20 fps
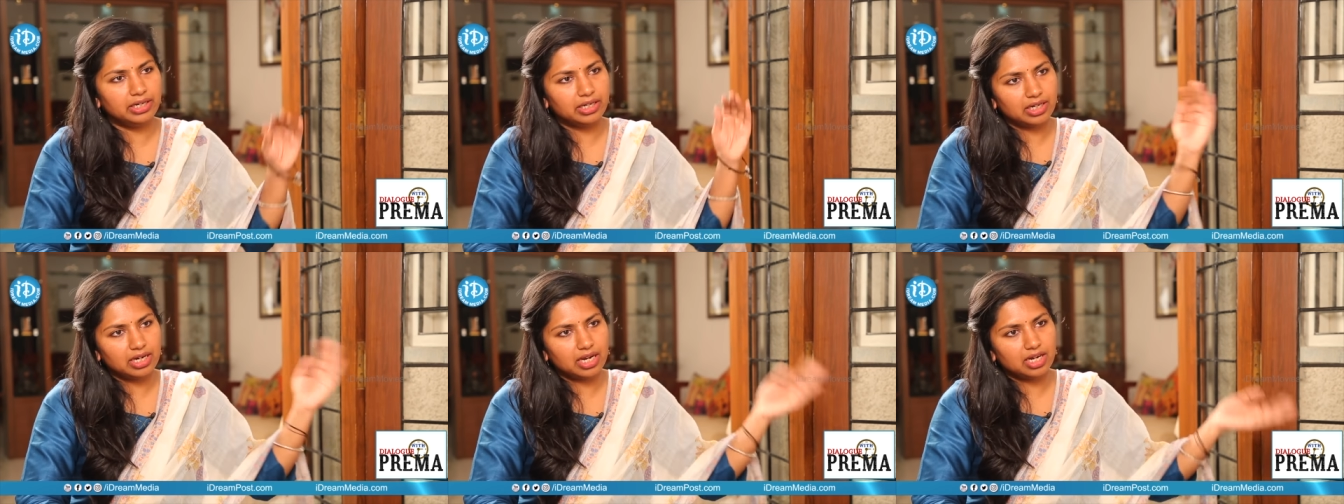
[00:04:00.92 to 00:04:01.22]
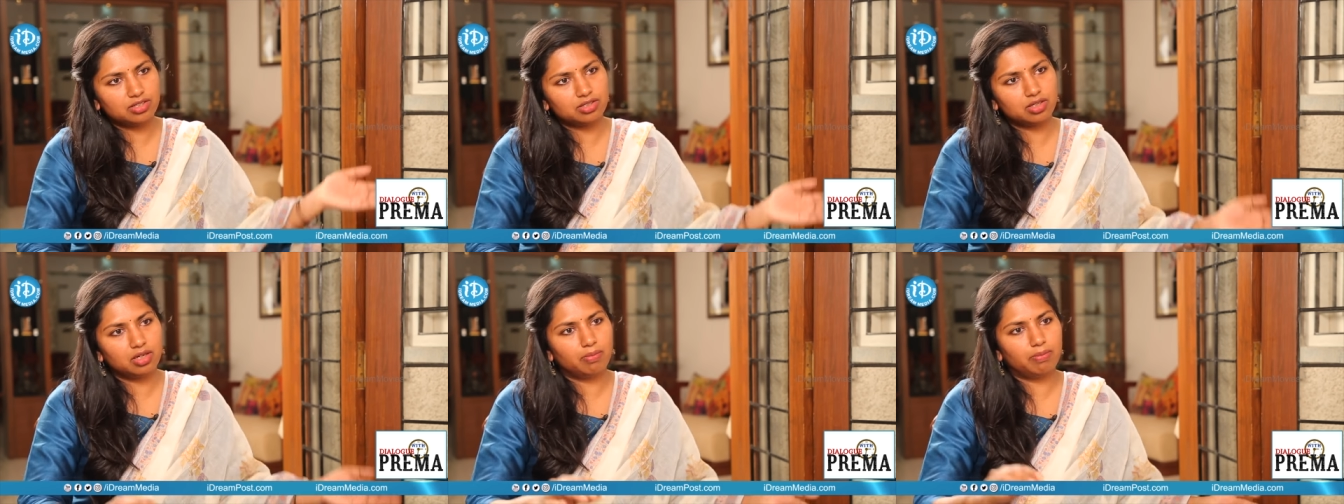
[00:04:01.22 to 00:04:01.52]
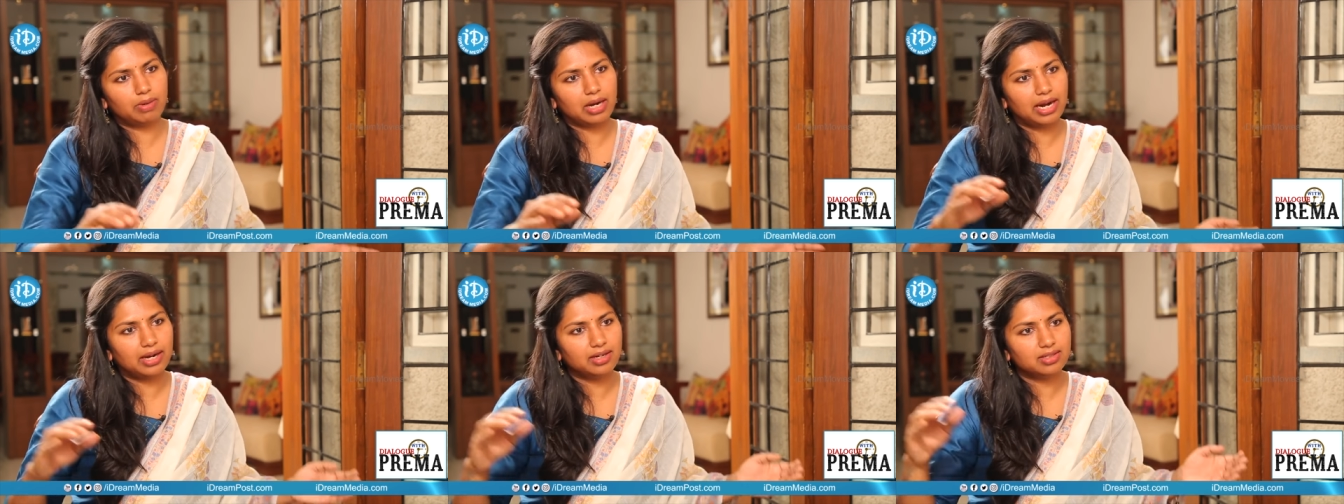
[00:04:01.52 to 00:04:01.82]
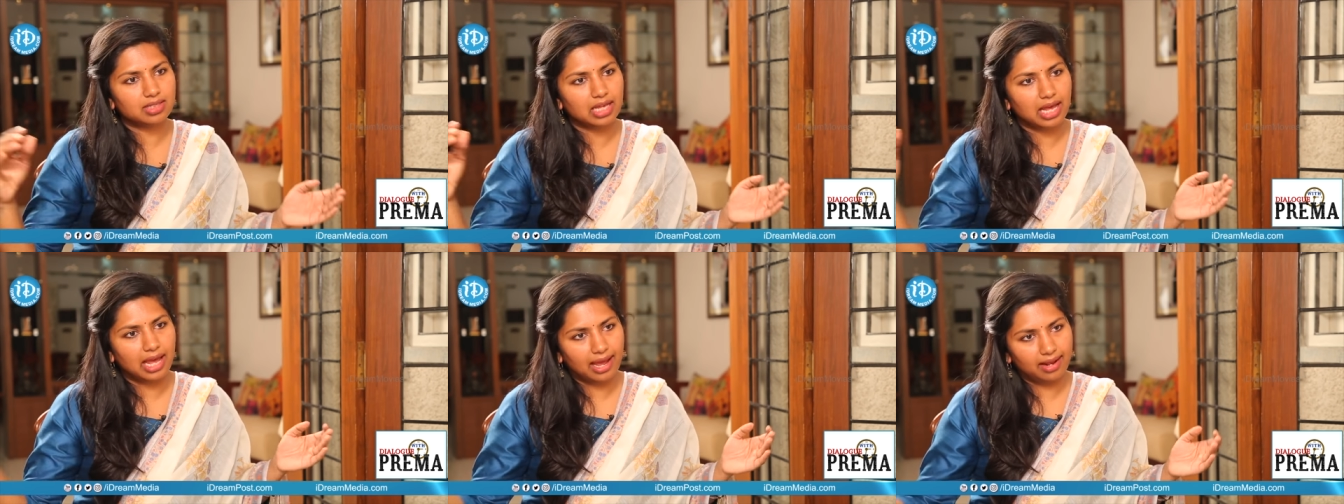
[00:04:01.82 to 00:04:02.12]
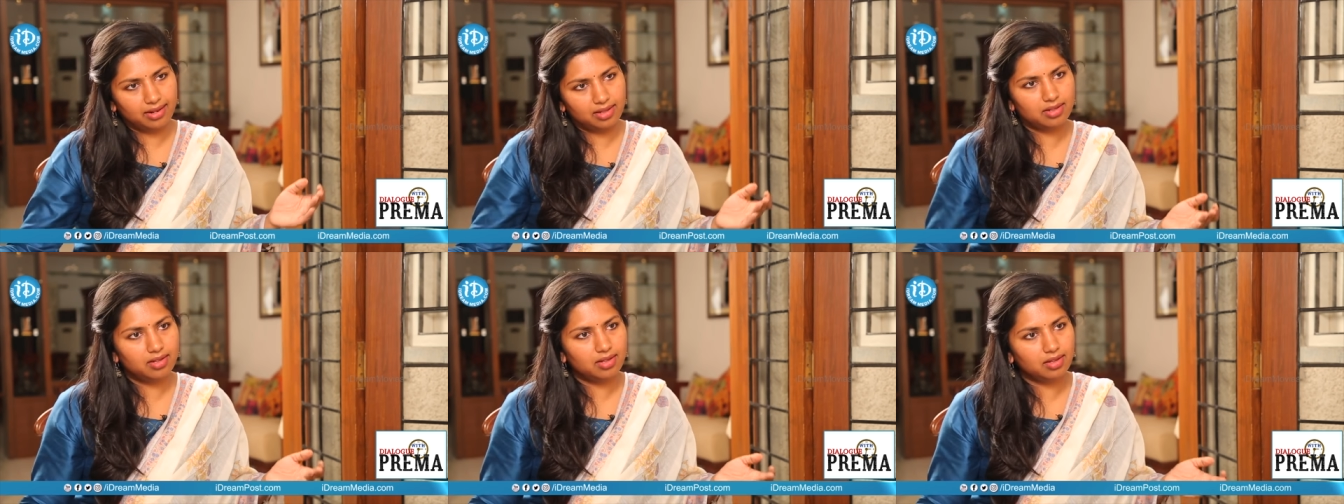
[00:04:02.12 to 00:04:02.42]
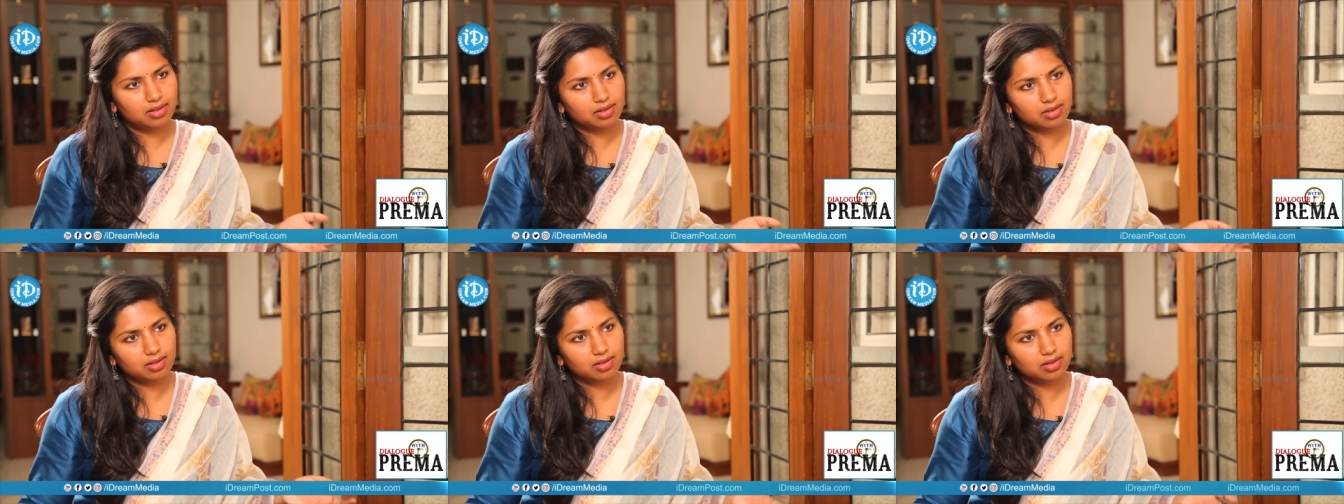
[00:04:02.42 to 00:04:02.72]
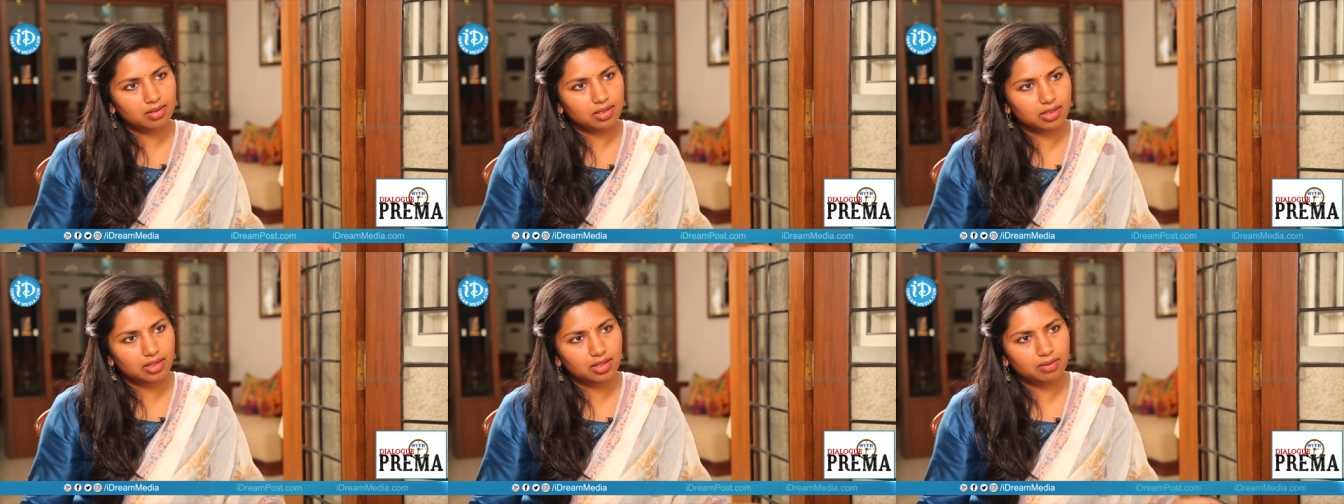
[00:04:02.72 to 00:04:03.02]
international brands and
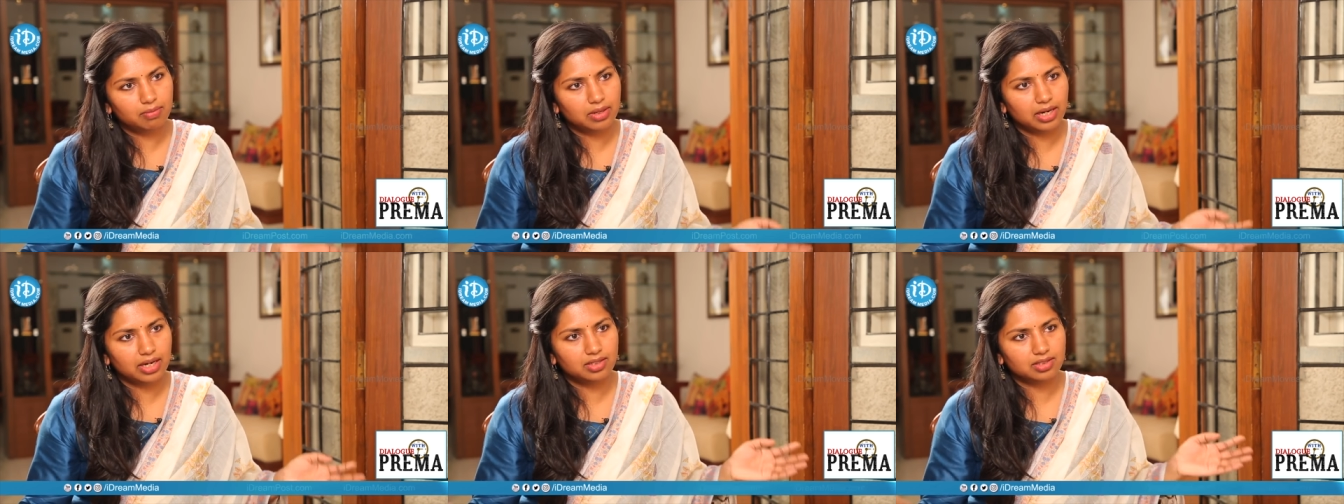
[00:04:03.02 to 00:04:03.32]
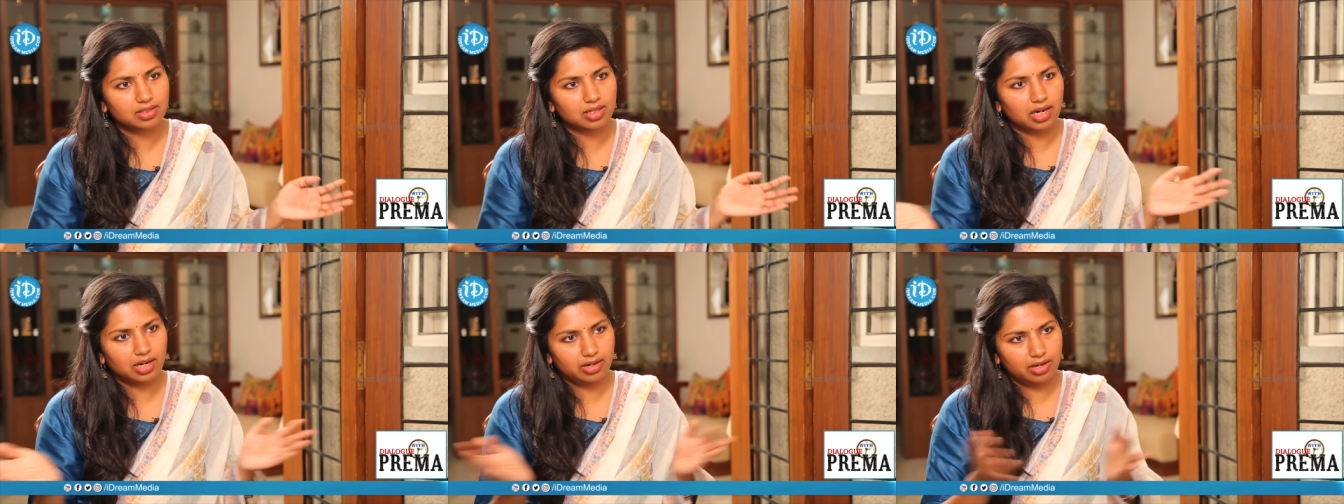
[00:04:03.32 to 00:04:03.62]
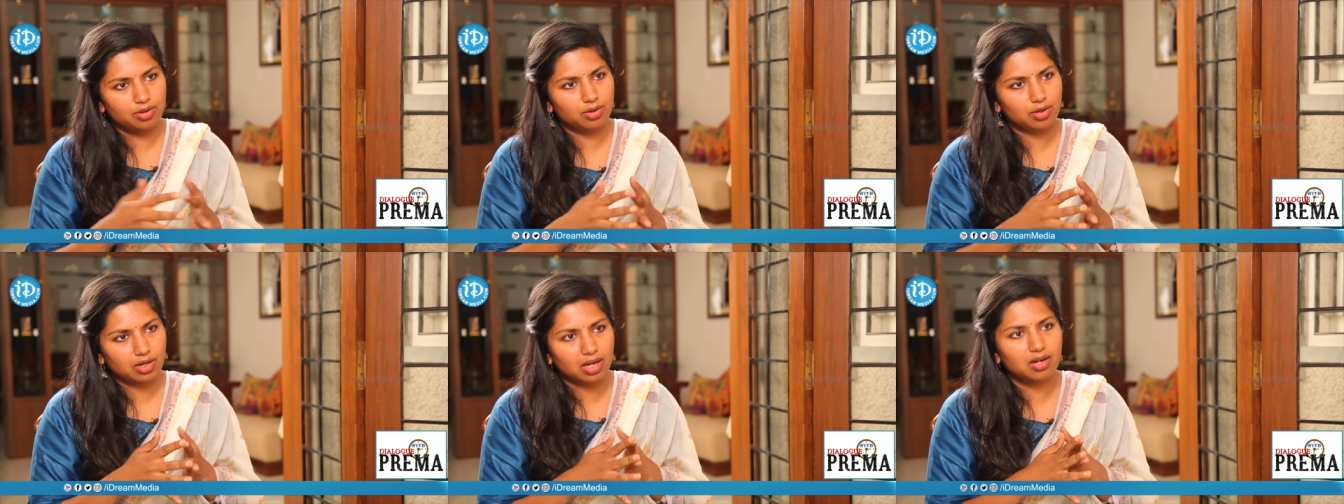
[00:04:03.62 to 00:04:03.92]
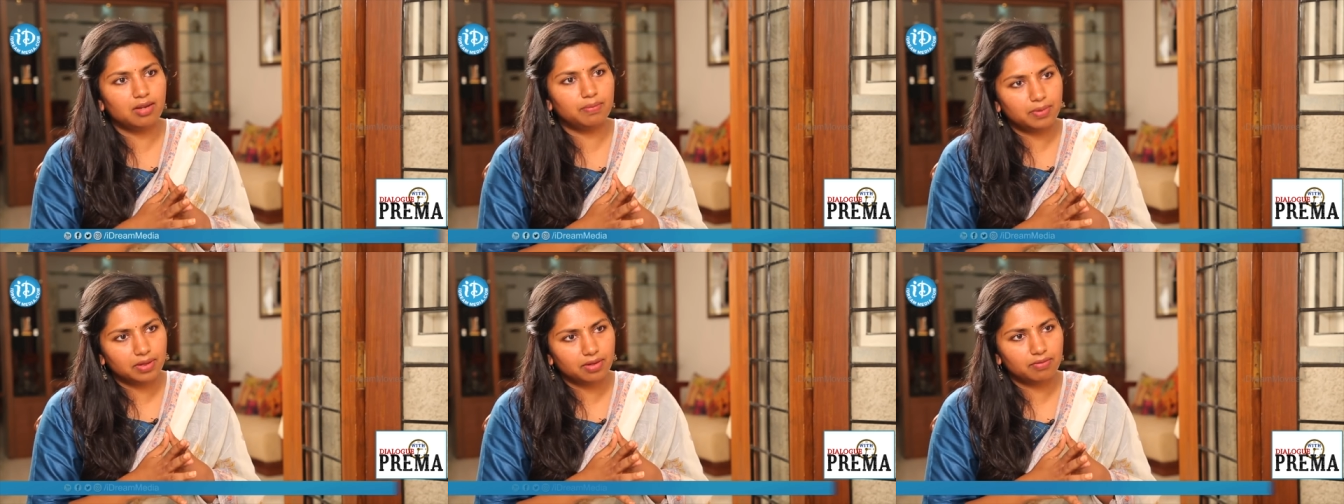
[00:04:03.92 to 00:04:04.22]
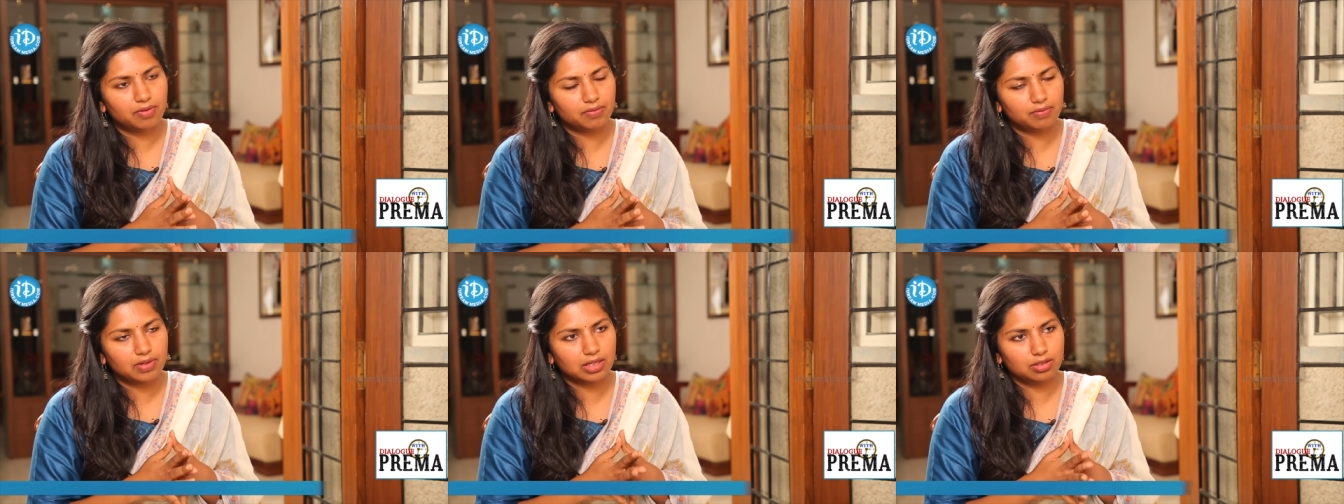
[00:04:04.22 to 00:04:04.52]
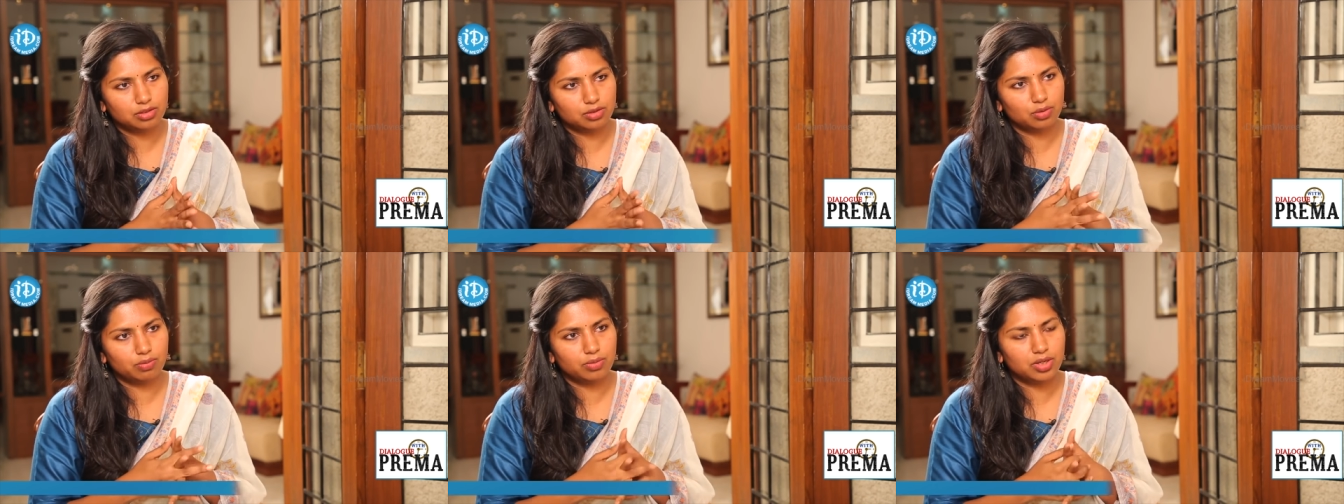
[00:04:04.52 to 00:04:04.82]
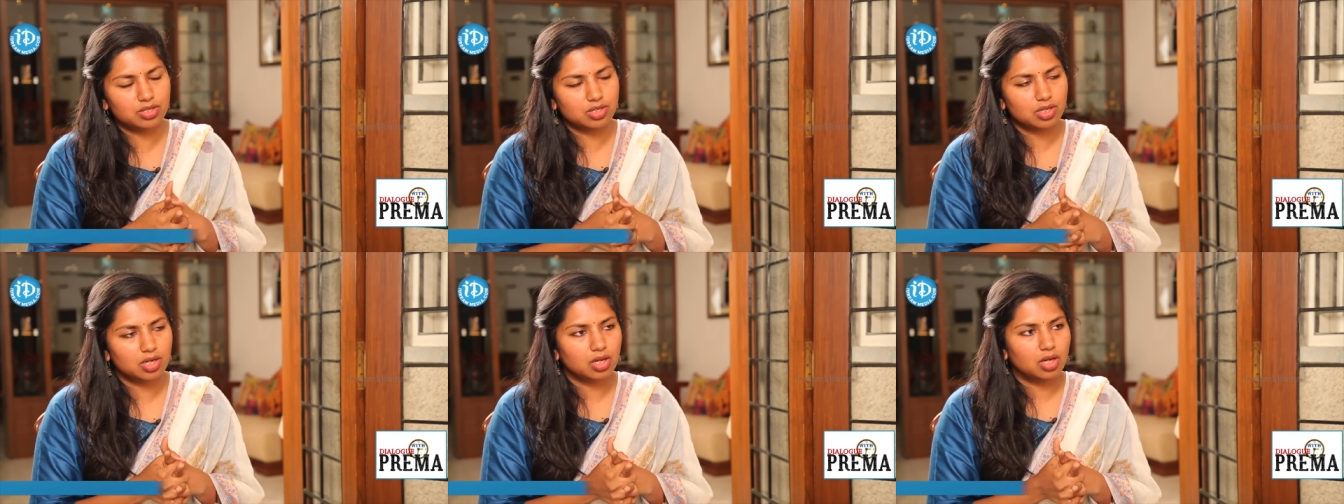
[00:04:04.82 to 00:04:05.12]
the Indian brands. Rendu kalipi we've done so much.